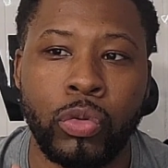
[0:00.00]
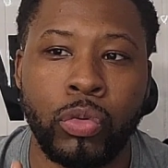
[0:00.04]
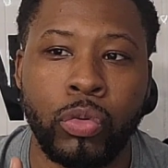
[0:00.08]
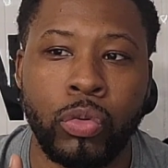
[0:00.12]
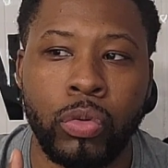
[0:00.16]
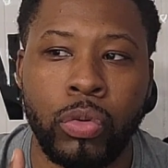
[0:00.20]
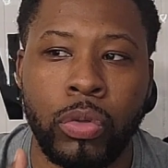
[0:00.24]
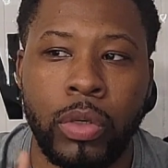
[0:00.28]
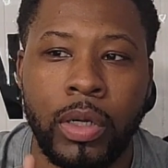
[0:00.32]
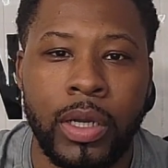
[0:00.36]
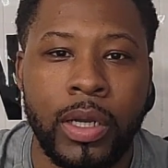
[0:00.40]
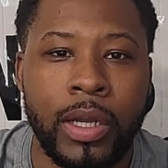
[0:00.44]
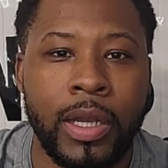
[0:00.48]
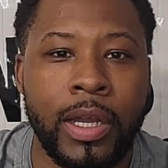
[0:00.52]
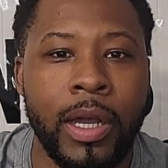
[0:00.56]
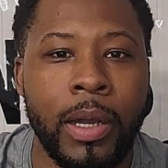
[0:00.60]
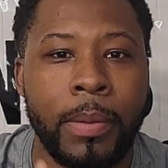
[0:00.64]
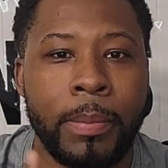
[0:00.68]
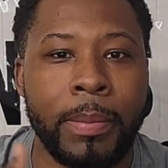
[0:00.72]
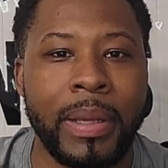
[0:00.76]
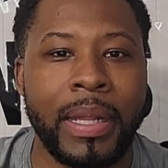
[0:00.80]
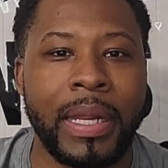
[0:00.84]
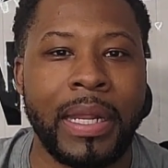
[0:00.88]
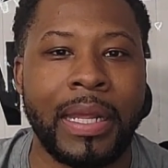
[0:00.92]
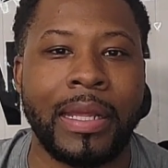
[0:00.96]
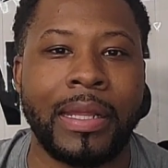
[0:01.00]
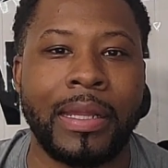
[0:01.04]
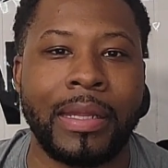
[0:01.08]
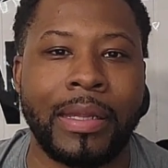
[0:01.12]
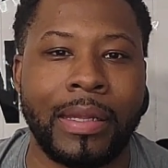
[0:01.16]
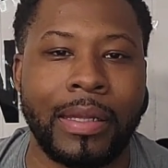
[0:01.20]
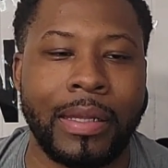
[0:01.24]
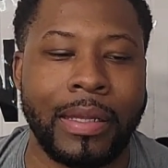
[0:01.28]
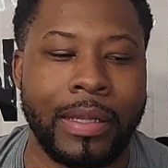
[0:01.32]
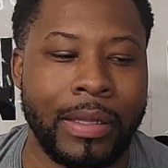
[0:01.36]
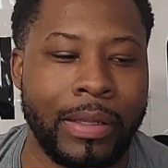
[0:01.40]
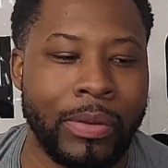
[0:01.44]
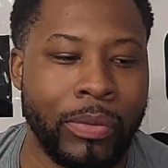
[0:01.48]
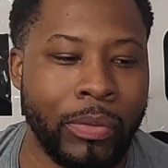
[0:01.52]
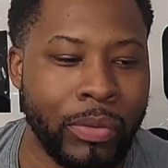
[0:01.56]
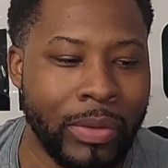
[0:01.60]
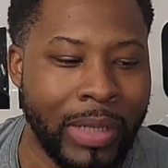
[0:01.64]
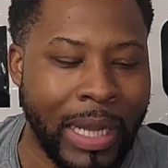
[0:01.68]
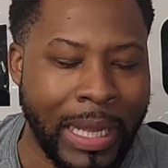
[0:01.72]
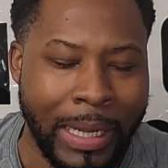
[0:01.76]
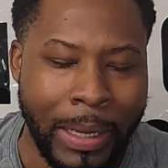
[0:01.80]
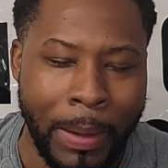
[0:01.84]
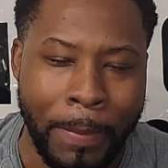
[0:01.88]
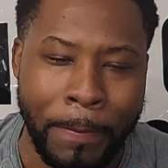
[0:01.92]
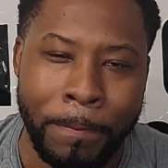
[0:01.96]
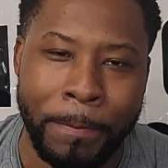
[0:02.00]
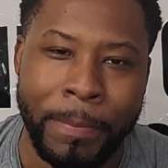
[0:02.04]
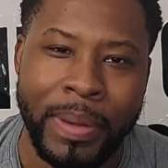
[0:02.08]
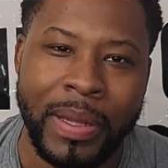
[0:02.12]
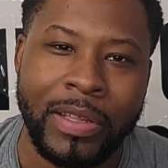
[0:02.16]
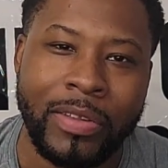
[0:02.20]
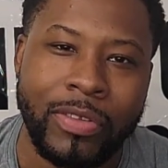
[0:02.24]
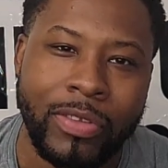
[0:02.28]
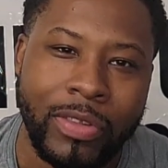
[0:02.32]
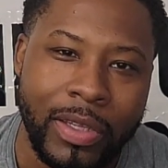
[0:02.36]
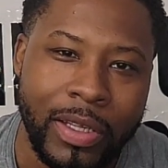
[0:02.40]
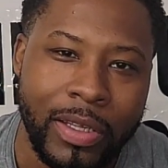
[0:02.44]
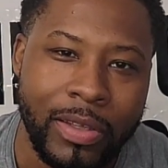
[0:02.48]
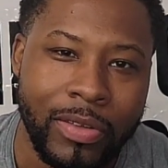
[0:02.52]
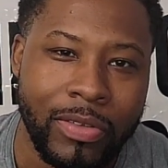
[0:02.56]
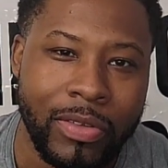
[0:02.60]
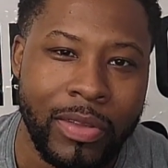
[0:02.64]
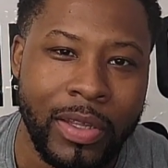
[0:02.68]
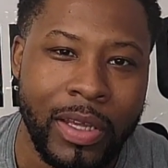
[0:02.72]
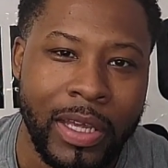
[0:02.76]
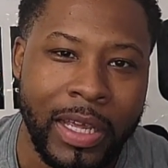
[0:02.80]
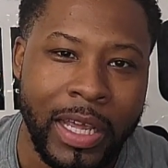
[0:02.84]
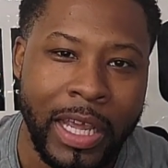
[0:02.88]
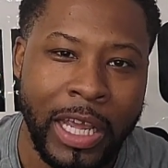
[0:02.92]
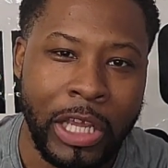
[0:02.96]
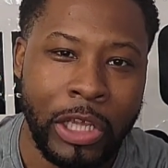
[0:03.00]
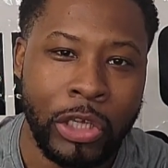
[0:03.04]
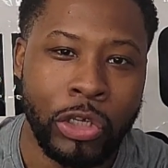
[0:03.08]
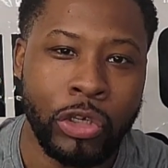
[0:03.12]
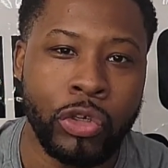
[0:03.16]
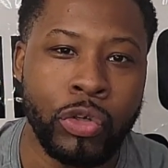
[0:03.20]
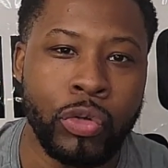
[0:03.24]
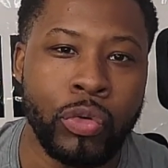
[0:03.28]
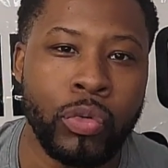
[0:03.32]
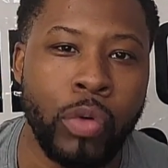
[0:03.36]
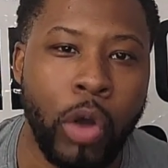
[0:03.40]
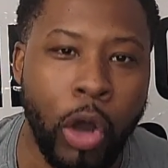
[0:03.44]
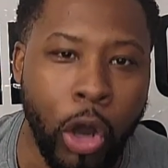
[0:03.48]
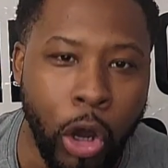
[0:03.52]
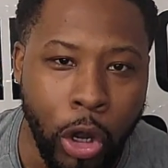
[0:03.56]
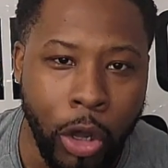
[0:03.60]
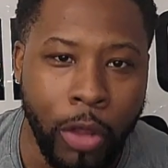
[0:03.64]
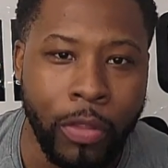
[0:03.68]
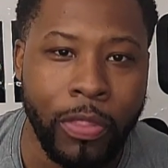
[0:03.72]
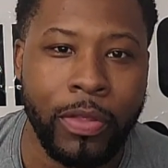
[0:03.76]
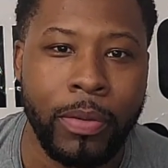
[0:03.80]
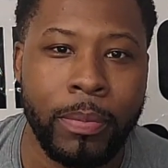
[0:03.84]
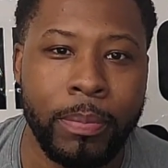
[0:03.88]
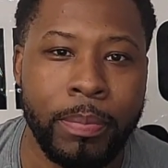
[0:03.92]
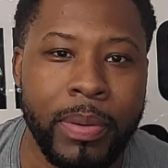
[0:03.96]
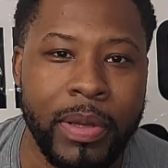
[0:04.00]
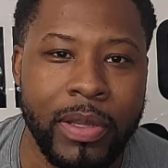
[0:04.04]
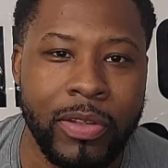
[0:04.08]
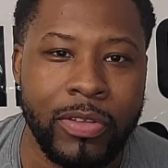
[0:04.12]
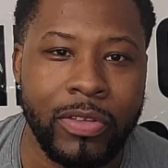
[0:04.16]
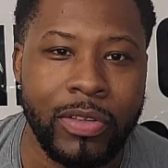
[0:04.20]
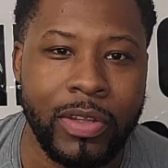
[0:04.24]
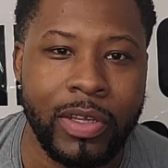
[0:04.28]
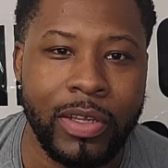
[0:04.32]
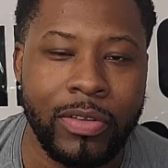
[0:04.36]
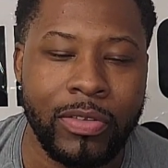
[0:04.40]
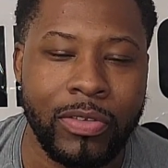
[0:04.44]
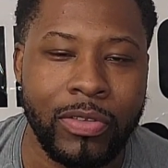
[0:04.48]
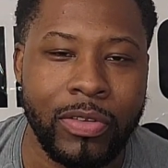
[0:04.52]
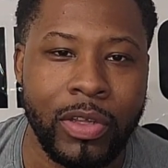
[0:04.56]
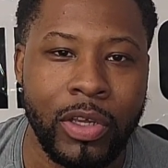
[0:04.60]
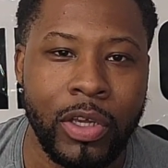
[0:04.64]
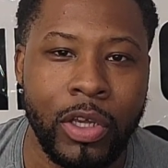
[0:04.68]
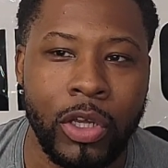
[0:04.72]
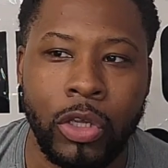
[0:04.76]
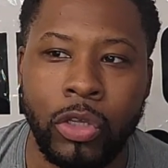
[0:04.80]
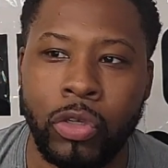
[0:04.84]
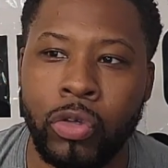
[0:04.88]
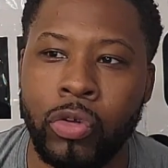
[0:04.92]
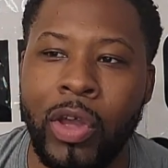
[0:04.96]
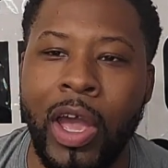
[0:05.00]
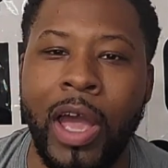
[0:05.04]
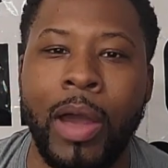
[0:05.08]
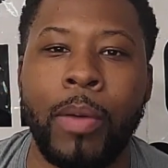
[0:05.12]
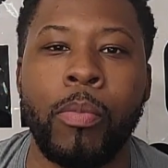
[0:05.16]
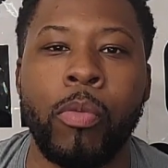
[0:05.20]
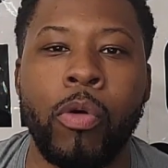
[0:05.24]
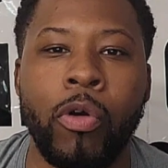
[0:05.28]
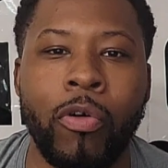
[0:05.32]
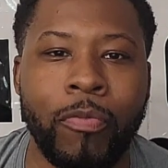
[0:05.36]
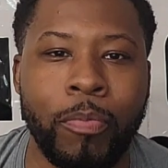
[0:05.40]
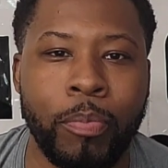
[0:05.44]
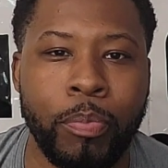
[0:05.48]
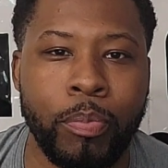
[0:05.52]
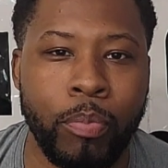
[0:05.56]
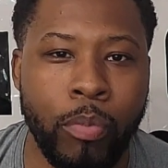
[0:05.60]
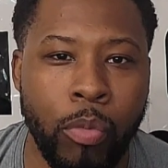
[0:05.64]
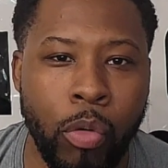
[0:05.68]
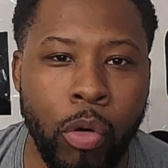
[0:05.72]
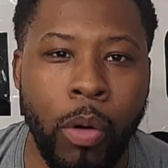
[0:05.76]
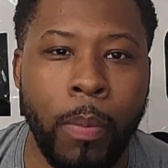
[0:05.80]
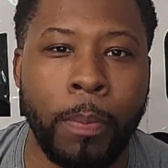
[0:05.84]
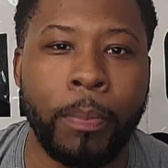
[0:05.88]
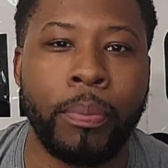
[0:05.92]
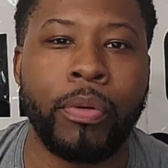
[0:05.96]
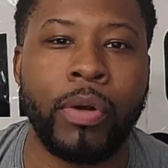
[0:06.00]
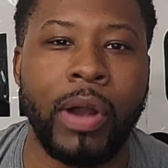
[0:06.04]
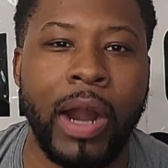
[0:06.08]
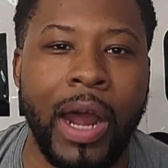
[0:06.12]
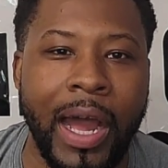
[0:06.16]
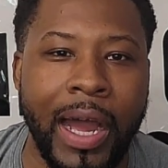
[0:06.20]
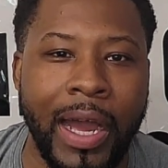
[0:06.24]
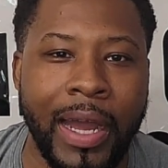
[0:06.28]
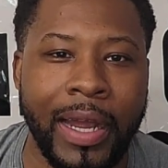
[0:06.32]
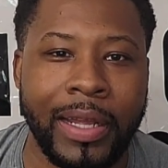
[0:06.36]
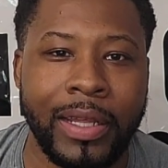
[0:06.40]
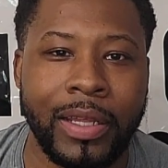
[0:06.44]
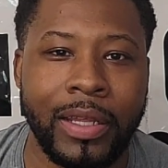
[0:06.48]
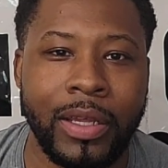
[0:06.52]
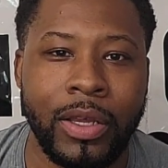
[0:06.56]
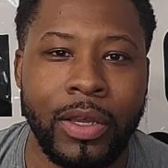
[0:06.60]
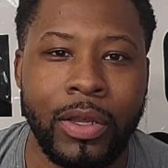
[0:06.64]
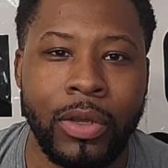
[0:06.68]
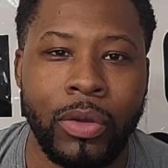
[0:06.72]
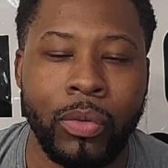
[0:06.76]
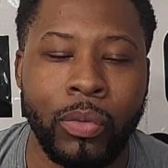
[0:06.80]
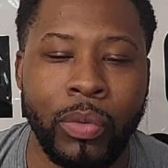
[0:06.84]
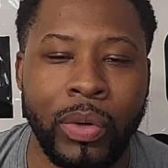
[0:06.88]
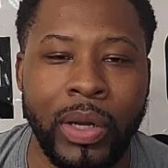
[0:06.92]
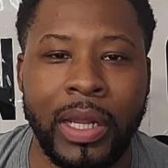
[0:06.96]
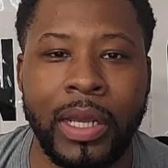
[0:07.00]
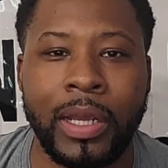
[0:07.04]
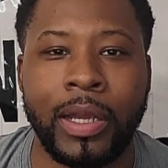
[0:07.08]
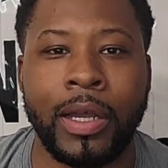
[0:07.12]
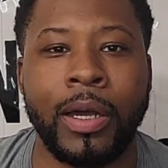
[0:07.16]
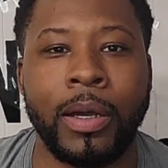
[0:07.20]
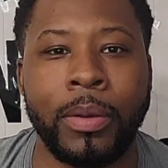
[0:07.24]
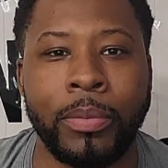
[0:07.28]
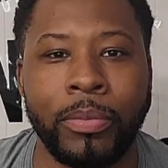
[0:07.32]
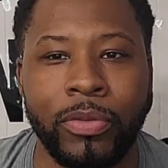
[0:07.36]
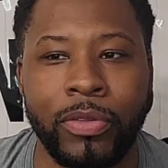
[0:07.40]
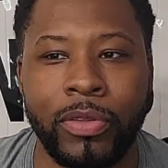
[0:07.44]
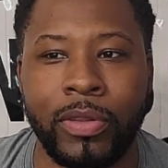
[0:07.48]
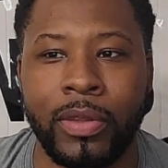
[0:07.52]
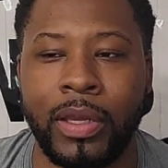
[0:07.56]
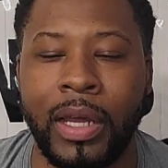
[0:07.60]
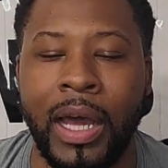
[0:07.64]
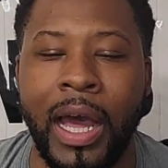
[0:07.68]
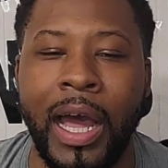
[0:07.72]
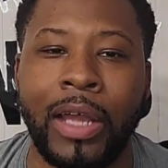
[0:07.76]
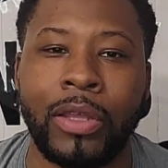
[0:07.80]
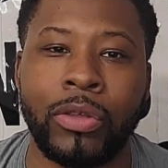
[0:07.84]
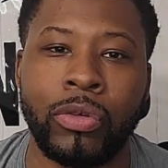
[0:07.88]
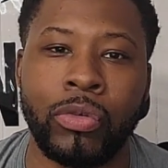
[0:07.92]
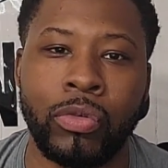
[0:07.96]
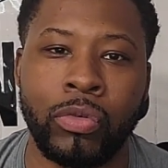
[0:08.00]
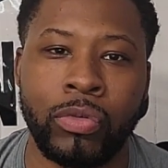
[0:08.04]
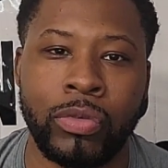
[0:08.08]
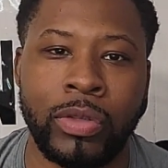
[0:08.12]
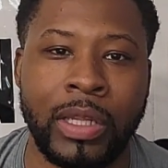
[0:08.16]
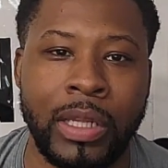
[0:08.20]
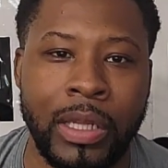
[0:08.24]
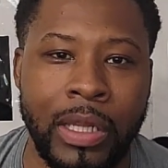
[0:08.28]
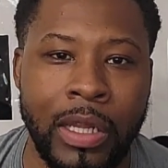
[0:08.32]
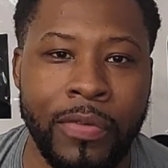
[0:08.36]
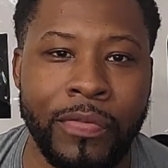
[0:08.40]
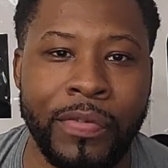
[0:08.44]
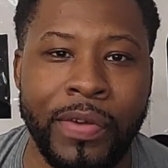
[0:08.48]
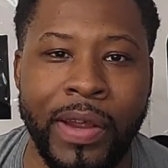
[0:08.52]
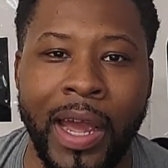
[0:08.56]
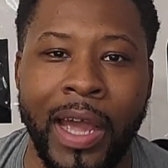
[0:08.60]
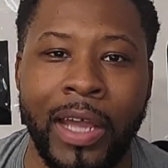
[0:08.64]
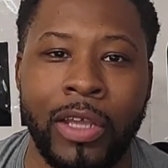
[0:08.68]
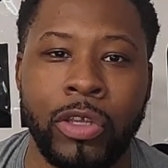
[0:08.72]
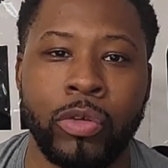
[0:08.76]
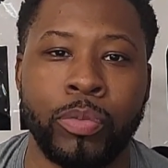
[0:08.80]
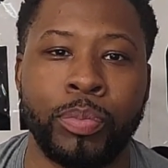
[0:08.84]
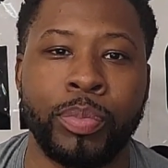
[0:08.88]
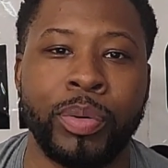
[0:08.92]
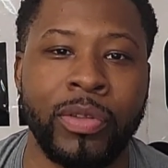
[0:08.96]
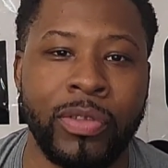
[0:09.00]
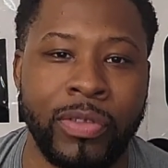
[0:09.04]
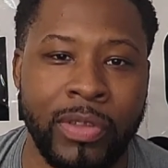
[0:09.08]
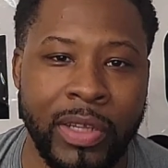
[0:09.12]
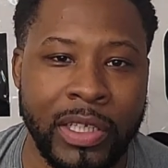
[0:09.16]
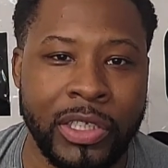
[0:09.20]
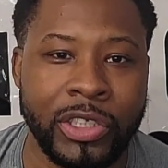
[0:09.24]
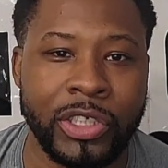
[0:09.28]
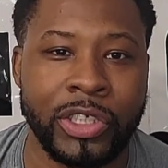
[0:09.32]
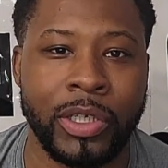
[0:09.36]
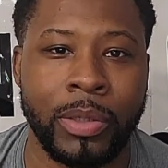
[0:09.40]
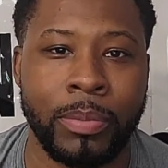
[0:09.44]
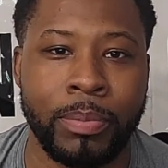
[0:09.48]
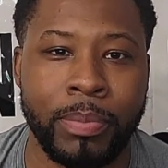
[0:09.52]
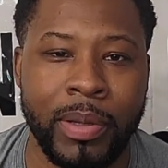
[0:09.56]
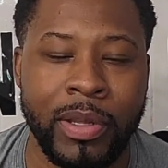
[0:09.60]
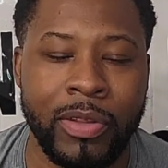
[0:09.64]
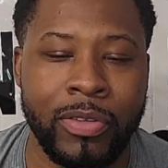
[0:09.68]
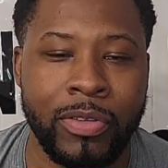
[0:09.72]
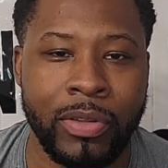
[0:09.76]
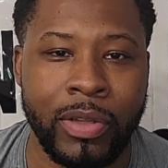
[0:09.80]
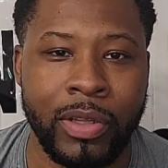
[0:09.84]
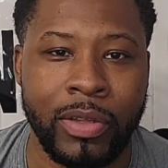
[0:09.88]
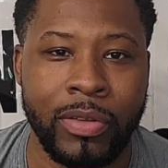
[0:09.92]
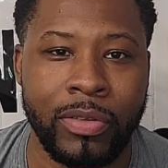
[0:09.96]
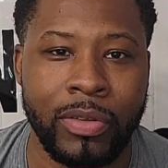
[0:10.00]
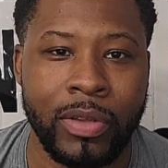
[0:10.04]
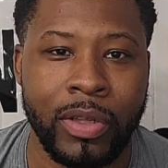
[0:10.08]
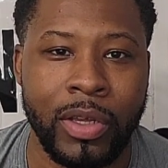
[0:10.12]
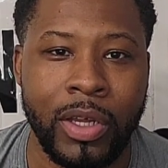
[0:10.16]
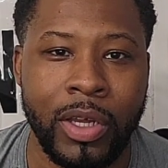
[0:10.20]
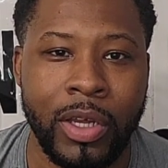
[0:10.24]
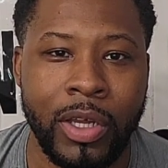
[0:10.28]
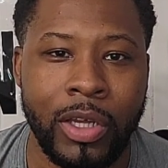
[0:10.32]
you come in it like a business and you are the business, you have more pride when it comes to how you deliver and how you present your business.